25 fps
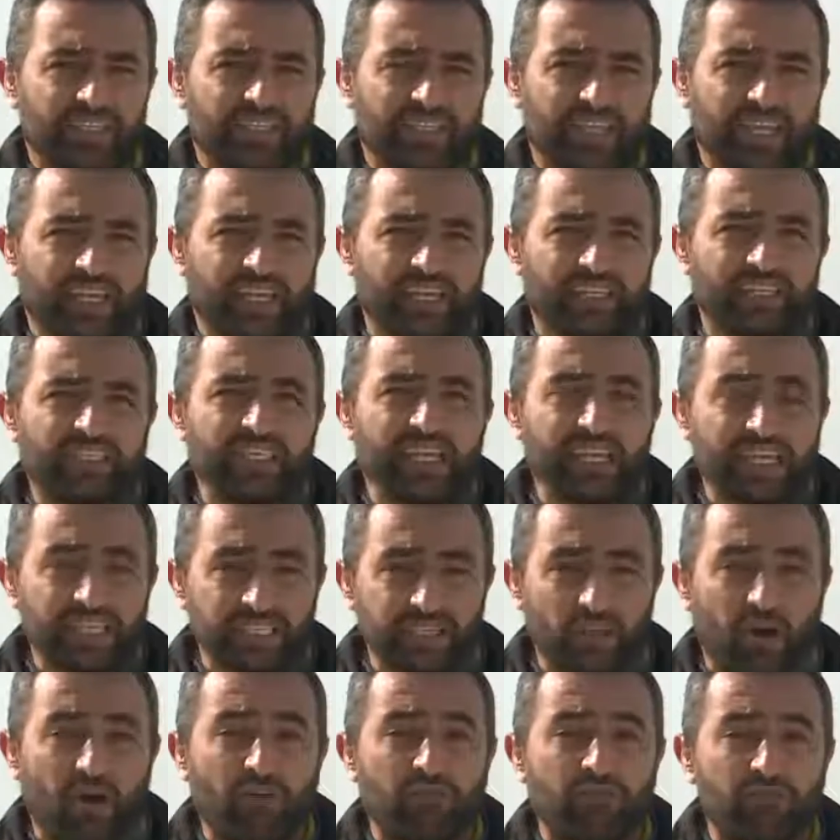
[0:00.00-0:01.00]
States is
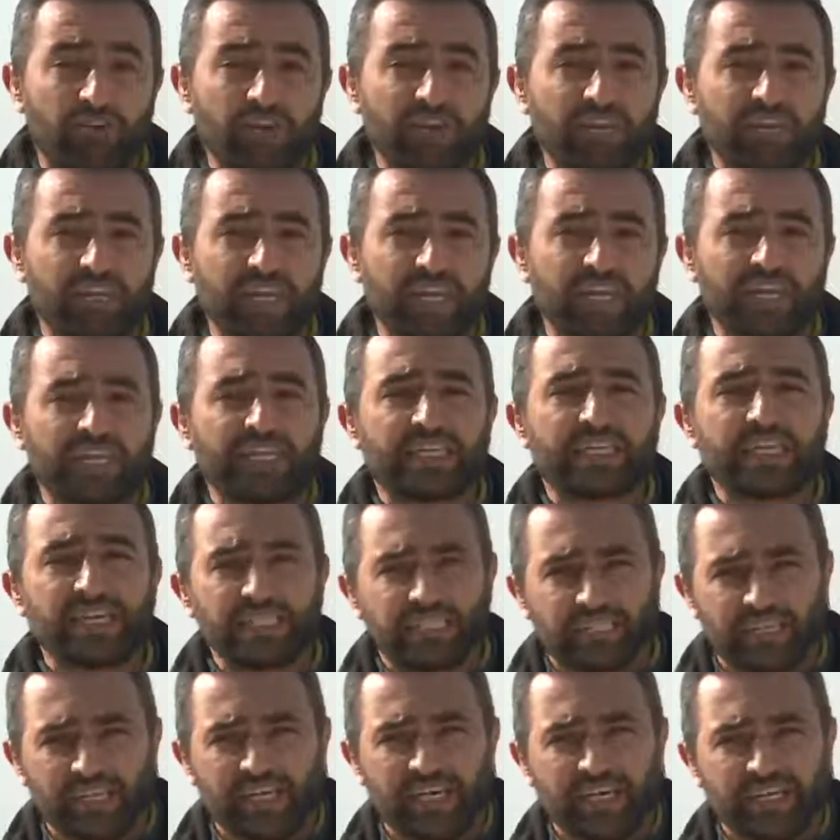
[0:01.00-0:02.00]
offending
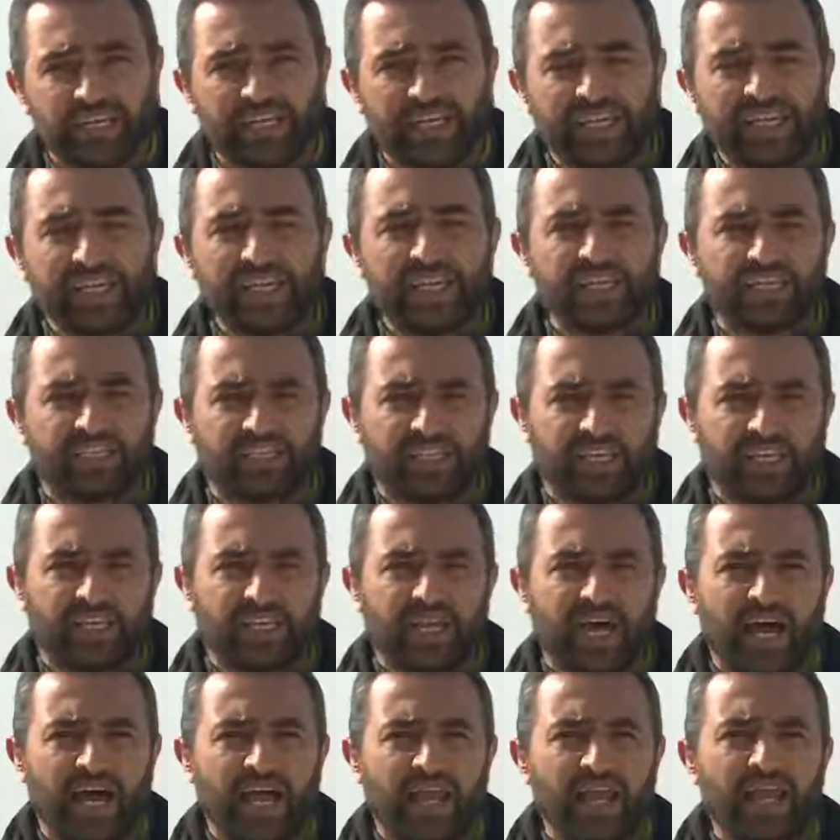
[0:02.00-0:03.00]
Turkey, its
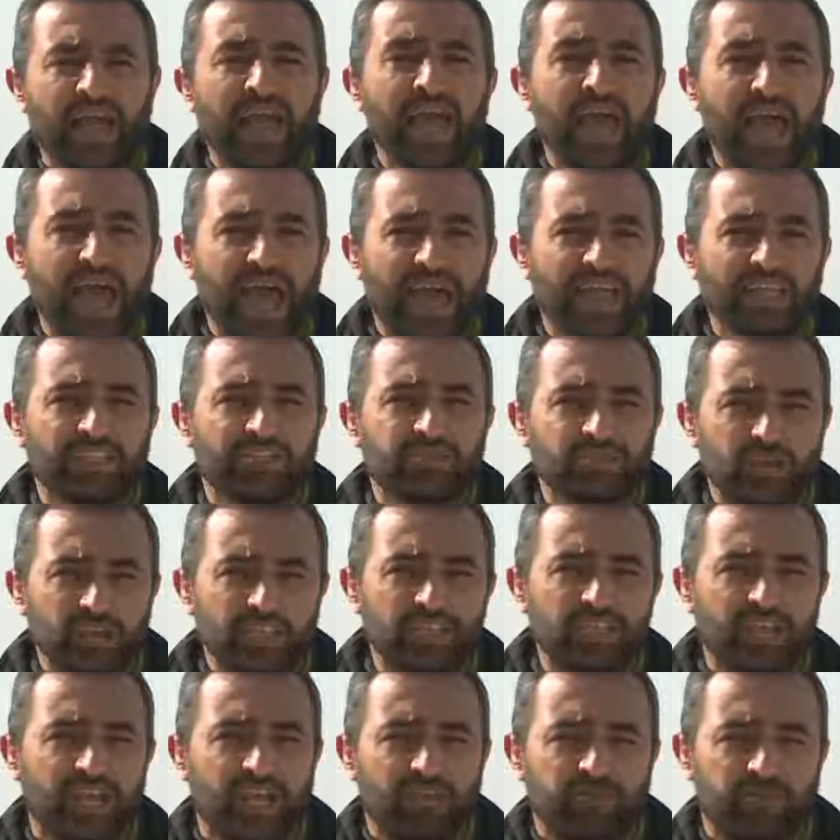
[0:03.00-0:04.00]
ally, and
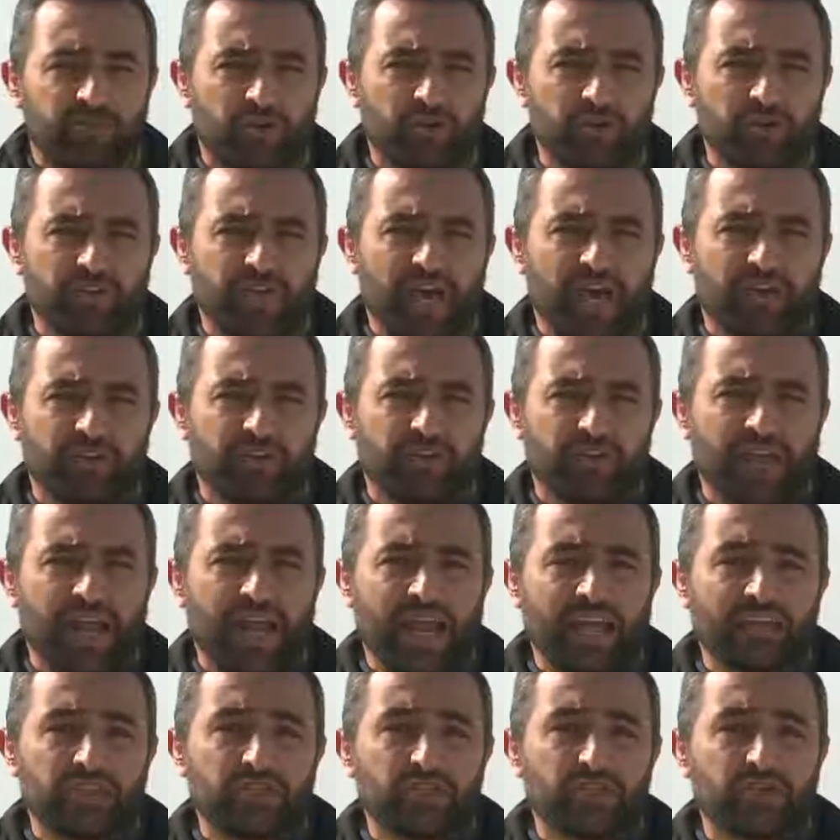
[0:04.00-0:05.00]
Russia, from the other
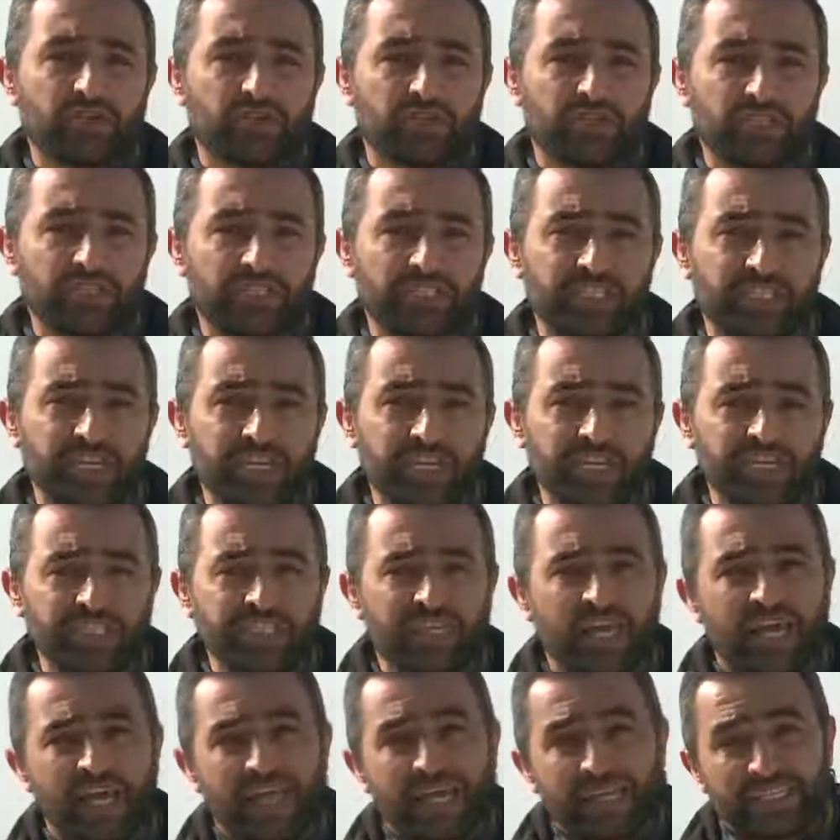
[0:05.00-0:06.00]
hand, who are
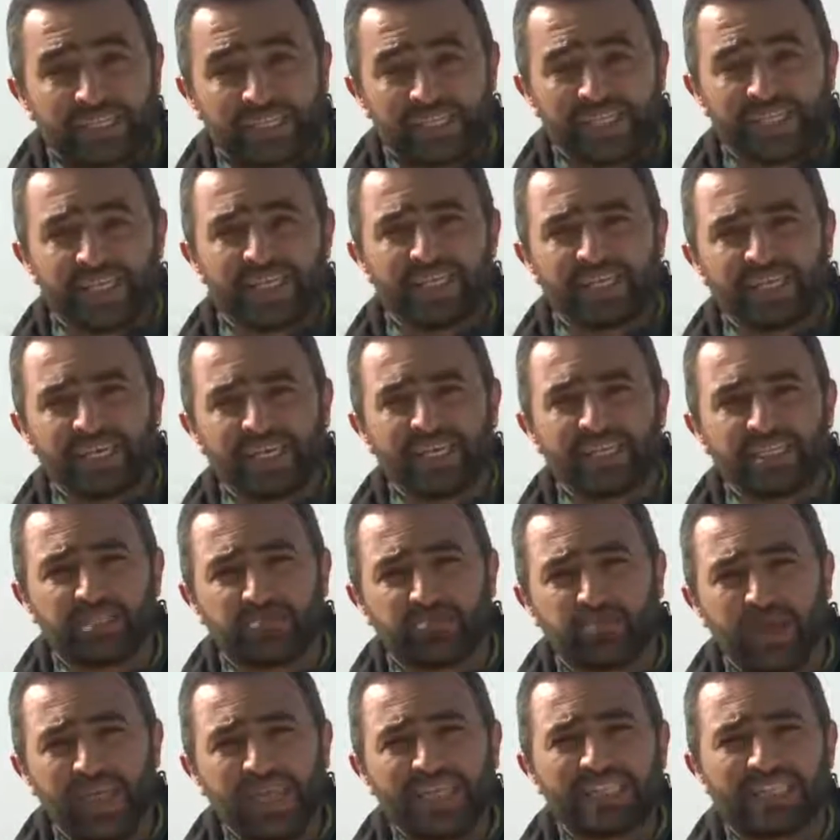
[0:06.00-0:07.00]
concerned. Turkey is
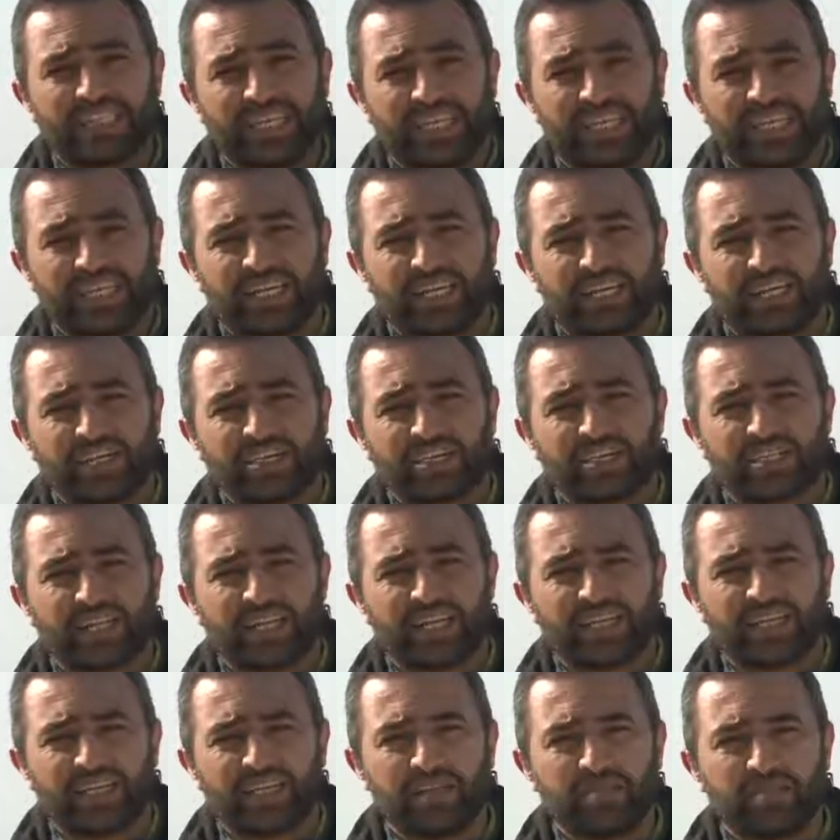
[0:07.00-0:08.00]
basically
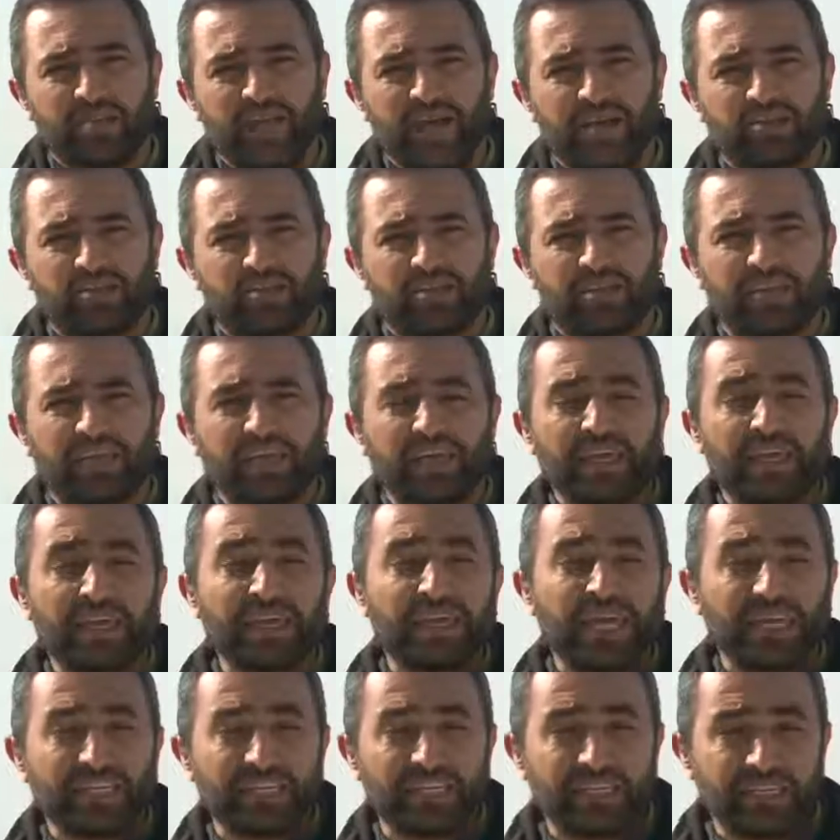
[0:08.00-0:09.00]
concerned about the
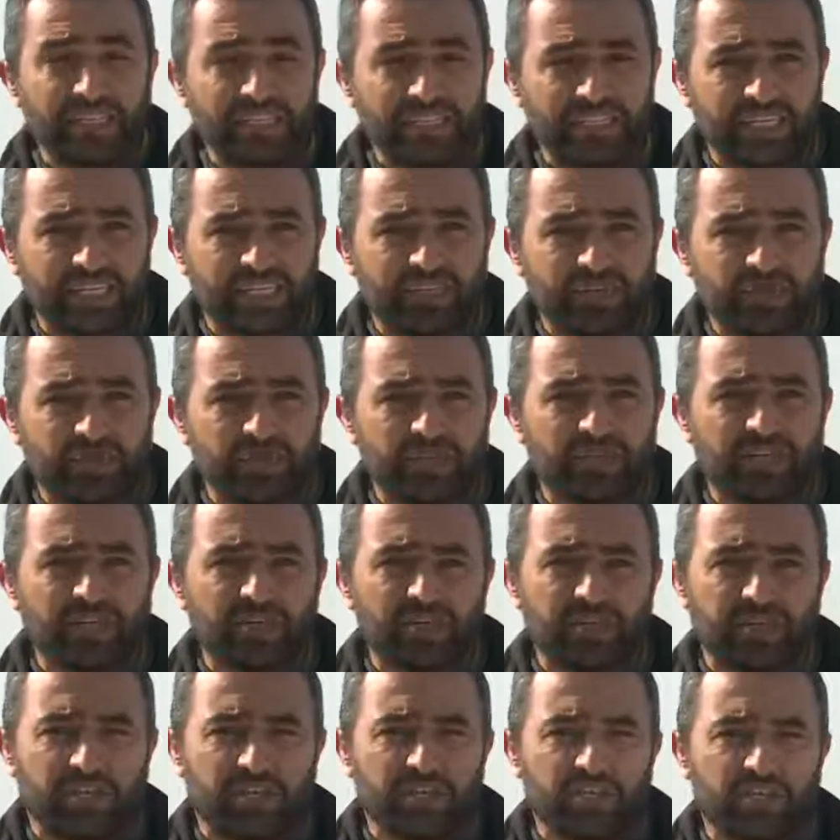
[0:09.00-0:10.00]
national security
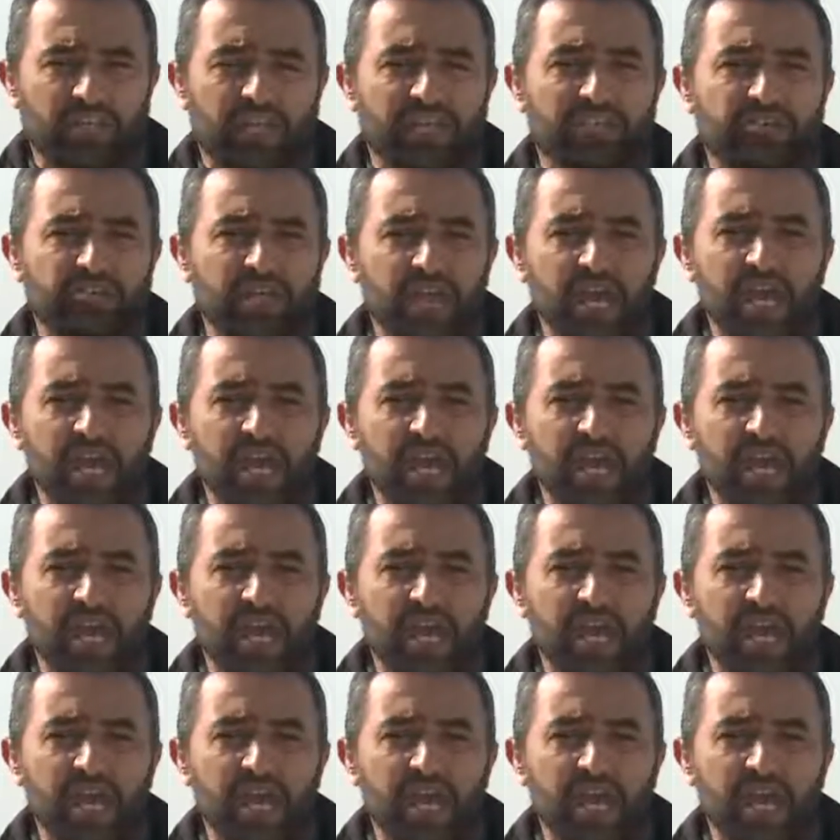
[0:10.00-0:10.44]
because, as